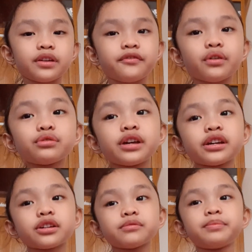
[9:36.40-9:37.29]
only
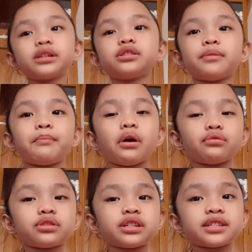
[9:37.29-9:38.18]
I could build a
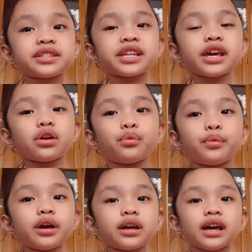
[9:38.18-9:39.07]
boat and
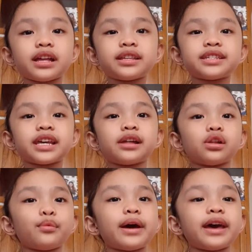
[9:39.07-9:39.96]
sail
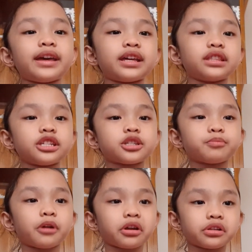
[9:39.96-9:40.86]
away in the
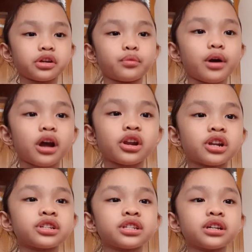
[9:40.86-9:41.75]
sparkling
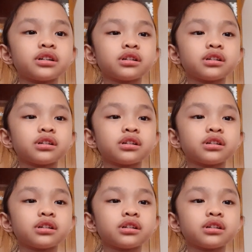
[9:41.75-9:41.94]
waters,